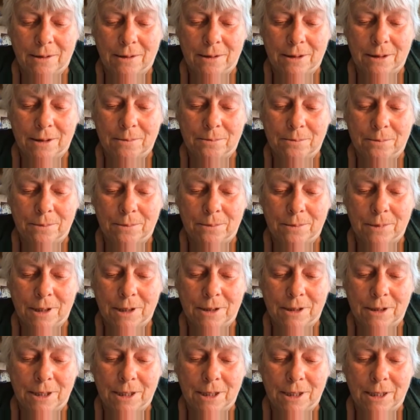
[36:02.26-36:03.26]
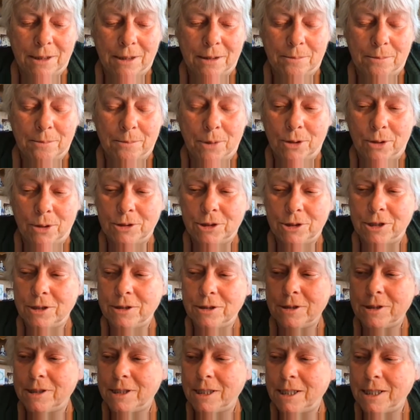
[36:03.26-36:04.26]
the, the
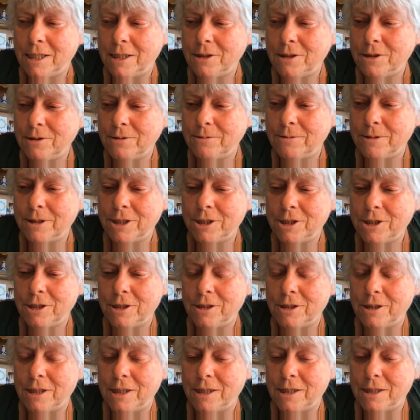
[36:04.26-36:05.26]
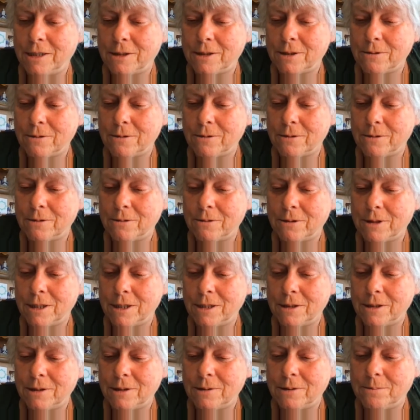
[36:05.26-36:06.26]
emotions, the intuition is going
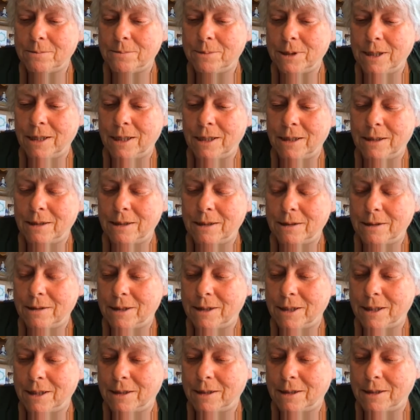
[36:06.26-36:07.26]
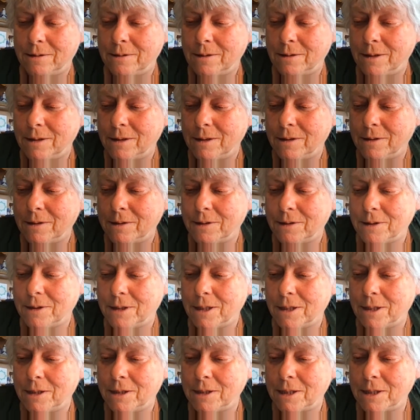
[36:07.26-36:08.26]
to be the,
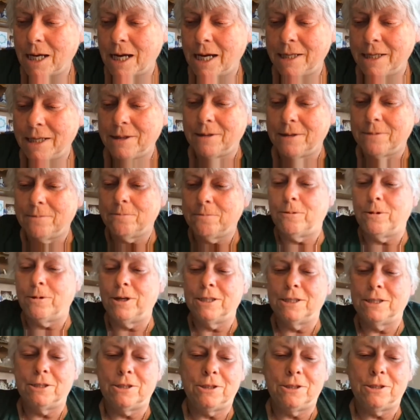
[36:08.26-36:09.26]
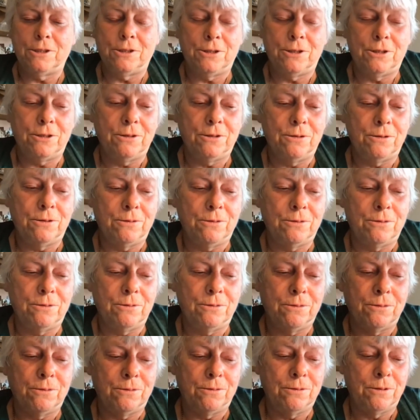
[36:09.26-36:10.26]
the side that wants
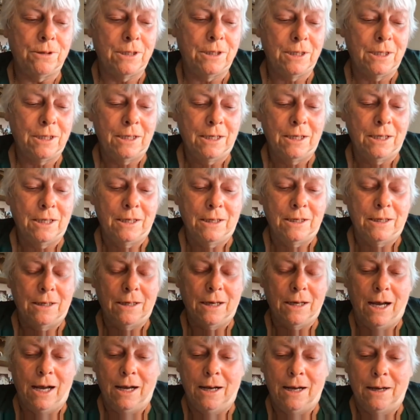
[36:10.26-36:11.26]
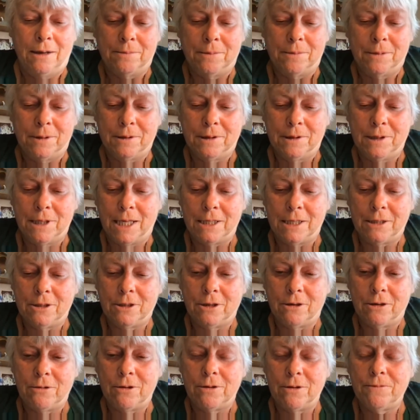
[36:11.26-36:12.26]
to um, let
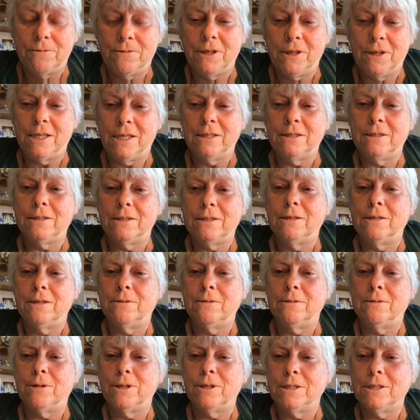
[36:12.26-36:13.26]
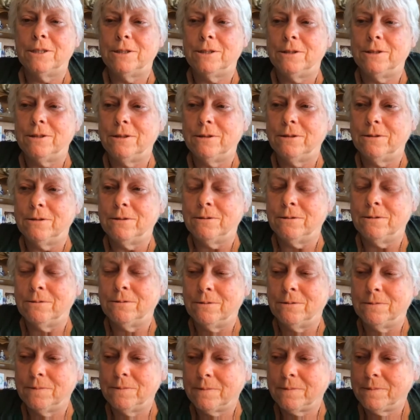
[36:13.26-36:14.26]
go of things that wants to
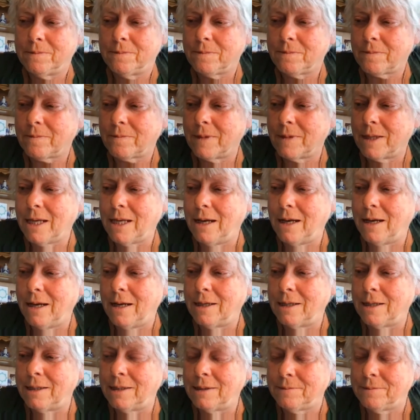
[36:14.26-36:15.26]
uh,